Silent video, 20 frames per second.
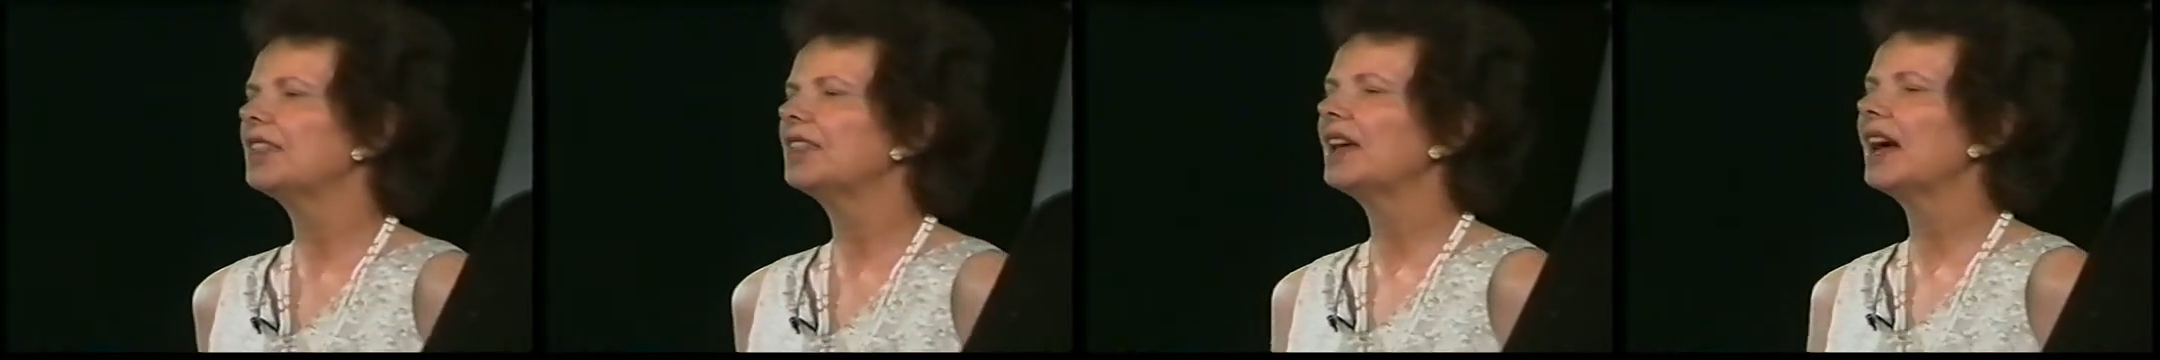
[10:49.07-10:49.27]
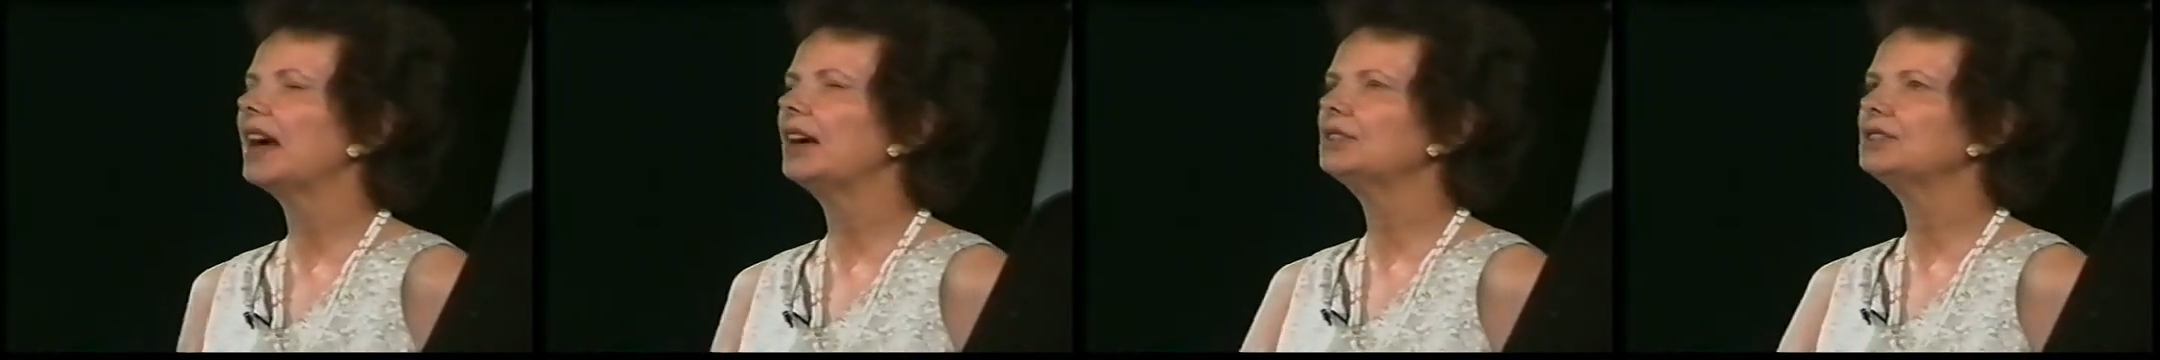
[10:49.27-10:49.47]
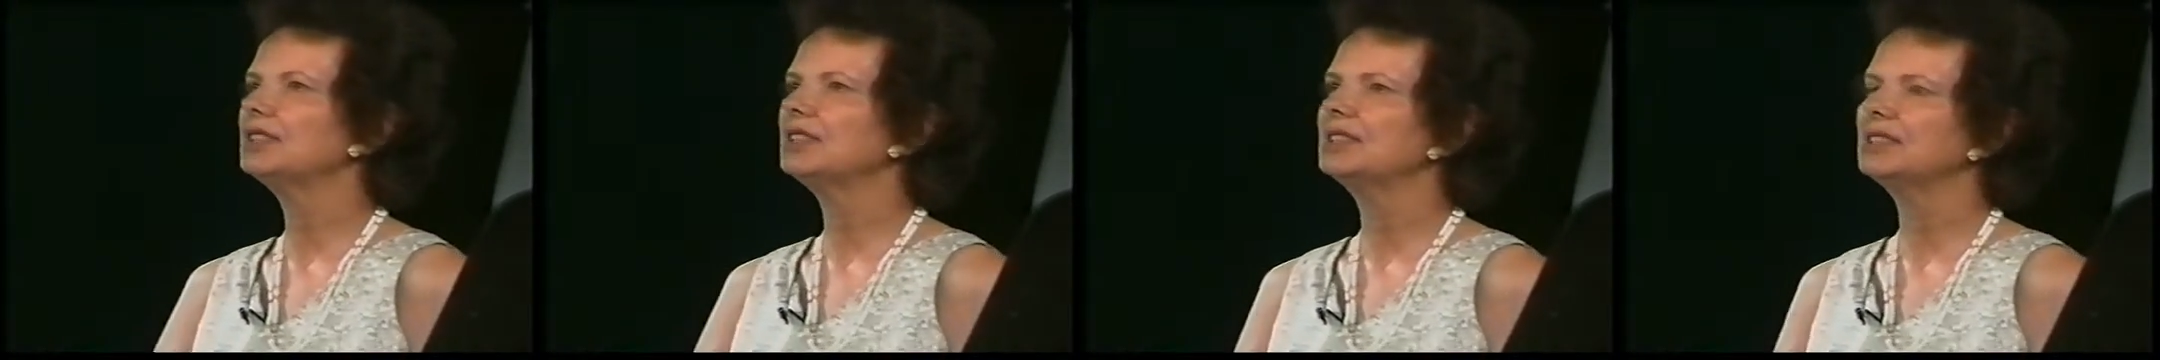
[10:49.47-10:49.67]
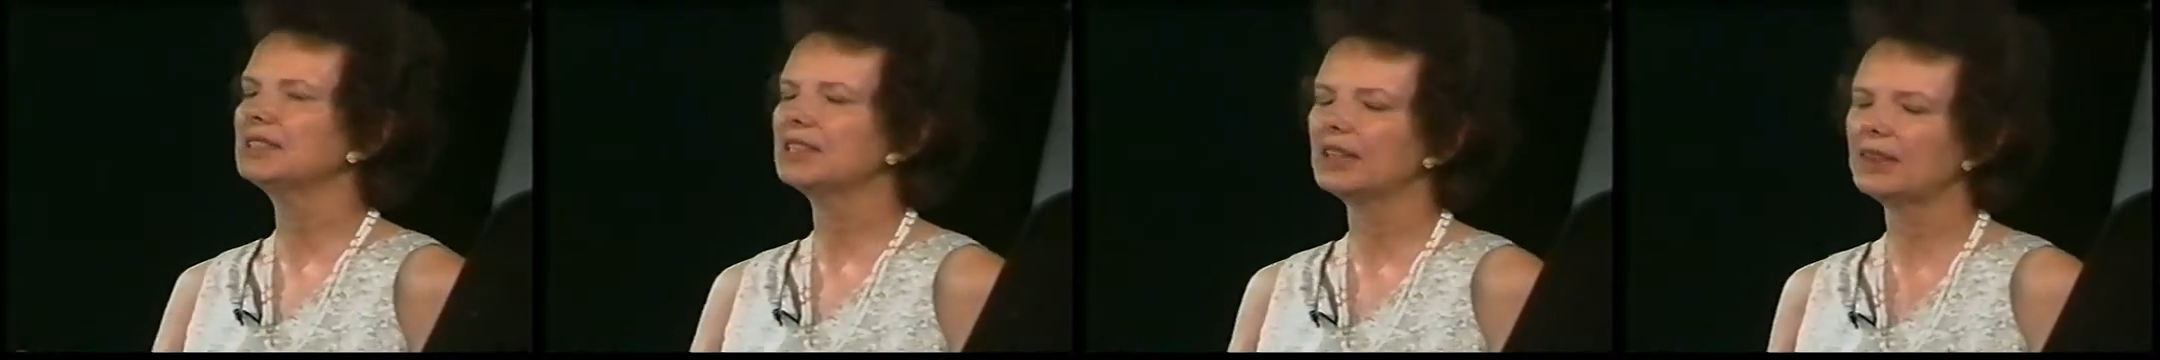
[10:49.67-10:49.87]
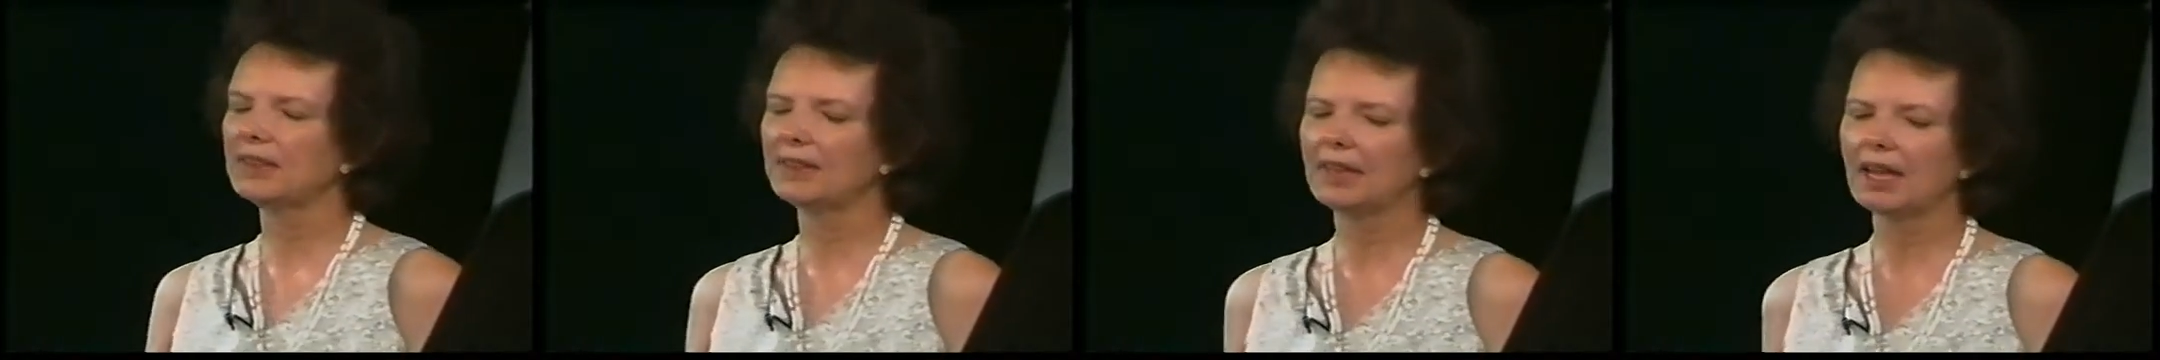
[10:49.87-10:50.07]

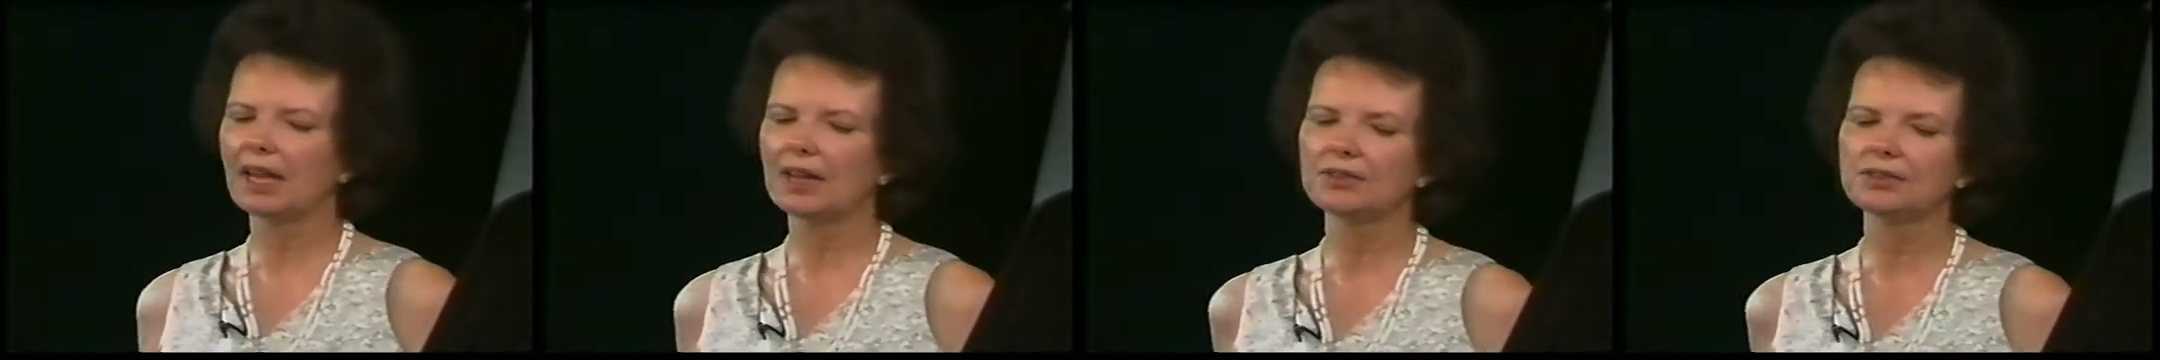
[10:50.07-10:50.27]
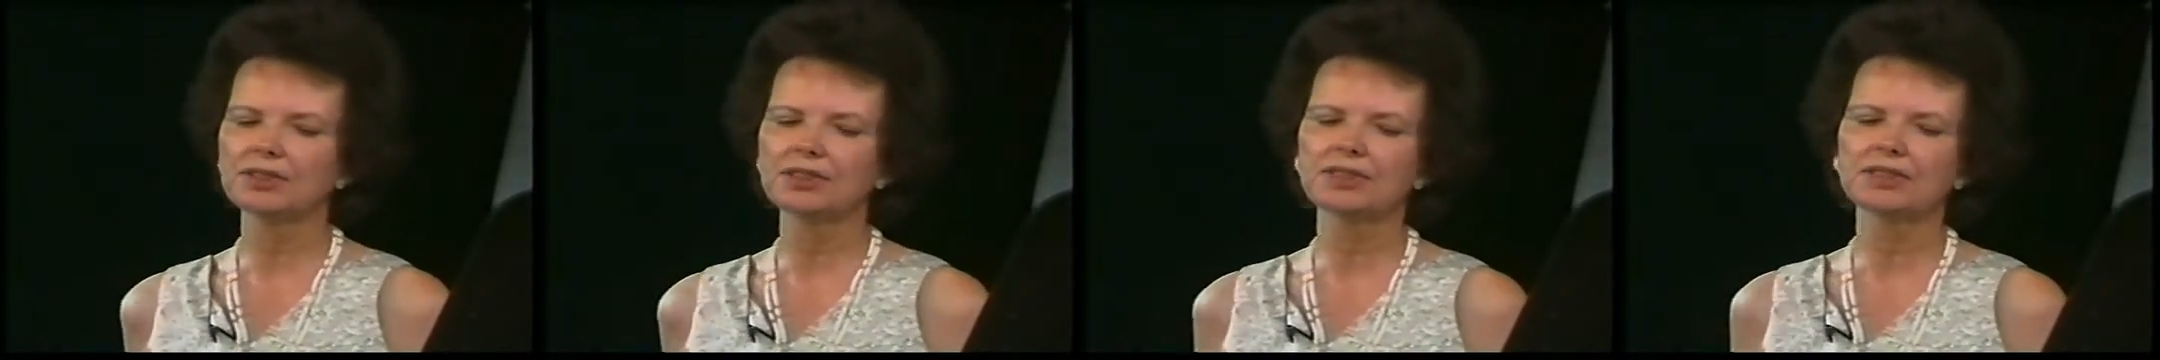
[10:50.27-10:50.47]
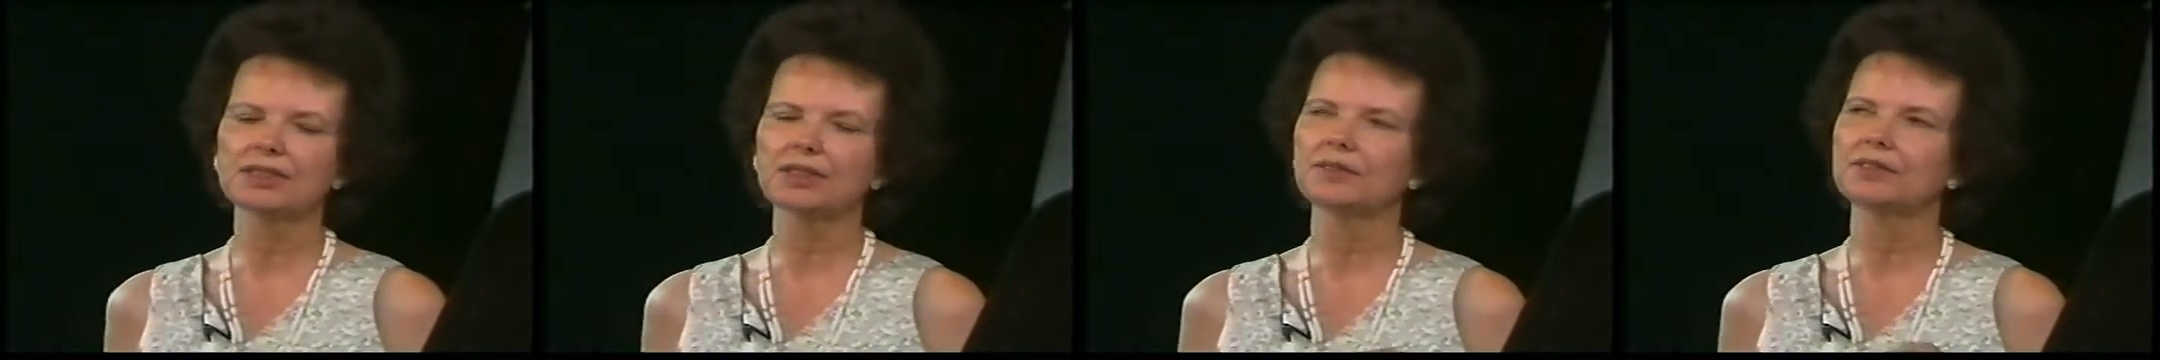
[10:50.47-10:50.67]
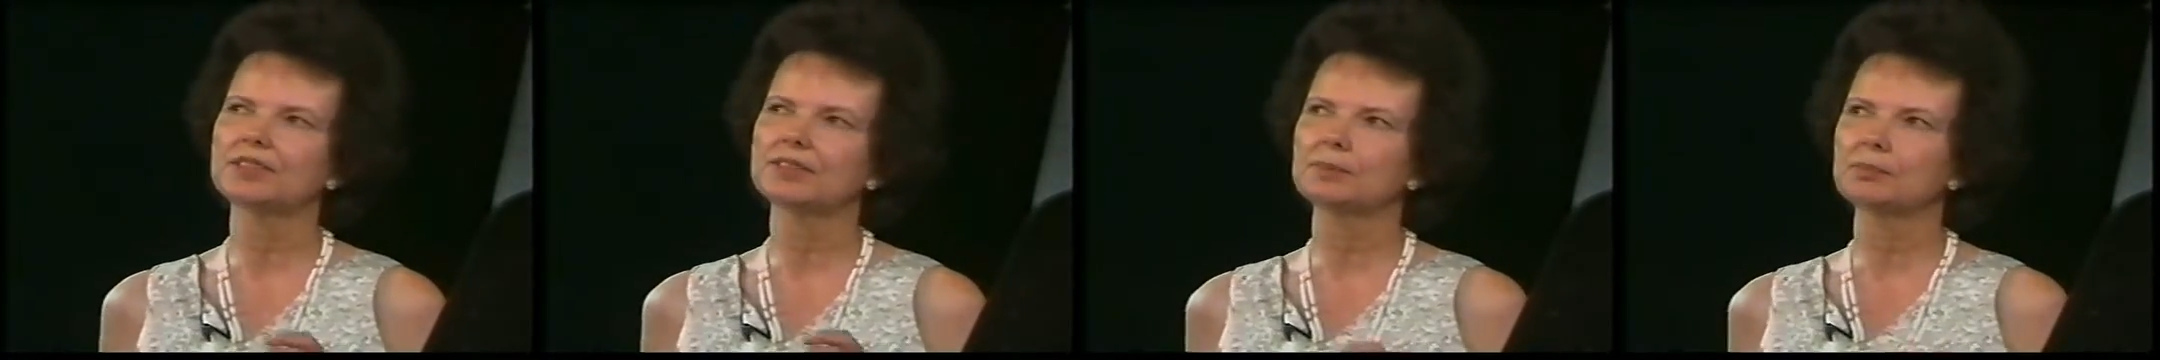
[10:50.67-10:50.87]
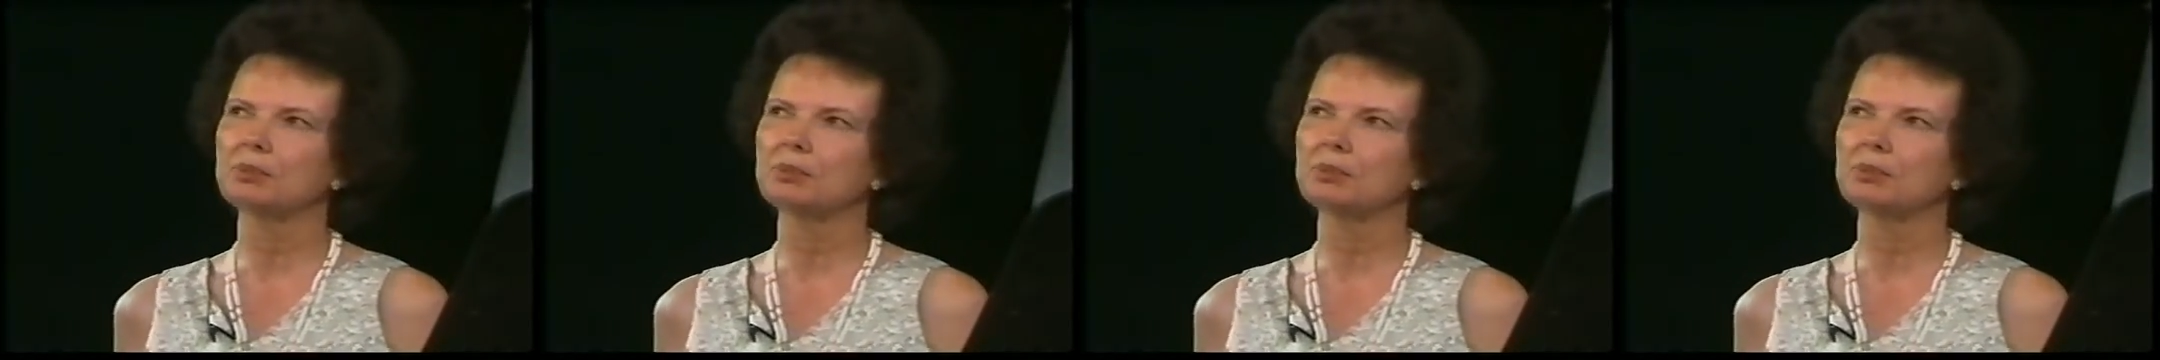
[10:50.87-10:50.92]
Thousands and thousands of